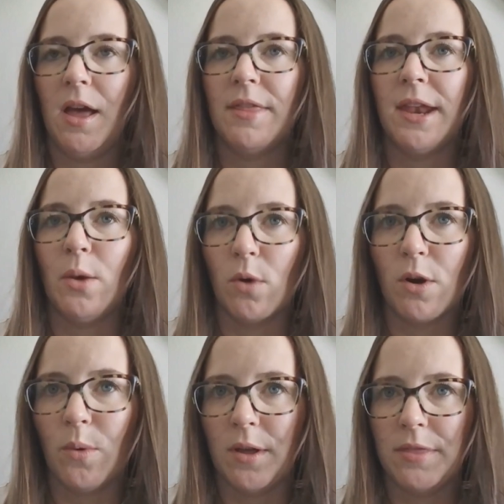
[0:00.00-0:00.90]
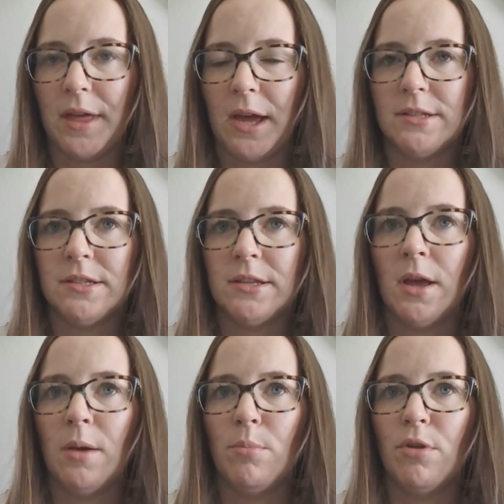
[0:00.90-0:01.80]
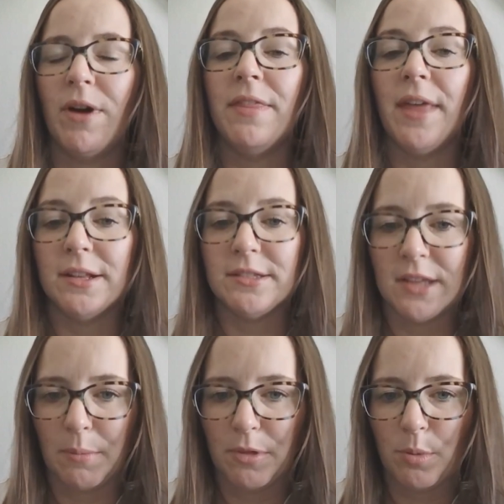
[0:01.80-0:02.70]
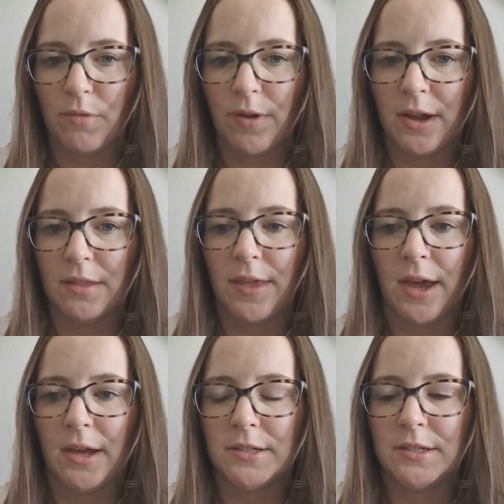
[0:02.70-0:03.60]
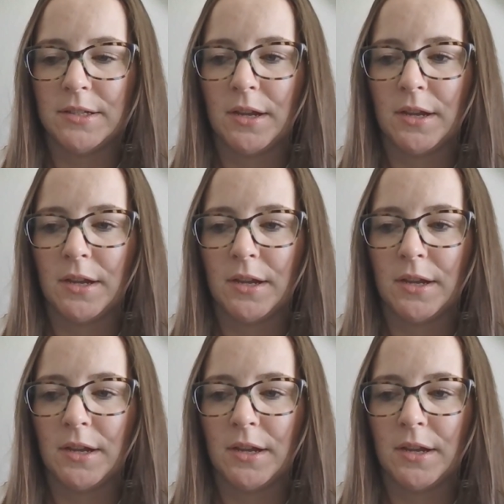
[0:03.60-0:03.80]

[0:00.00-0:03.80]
I work with that provide that depth, provide that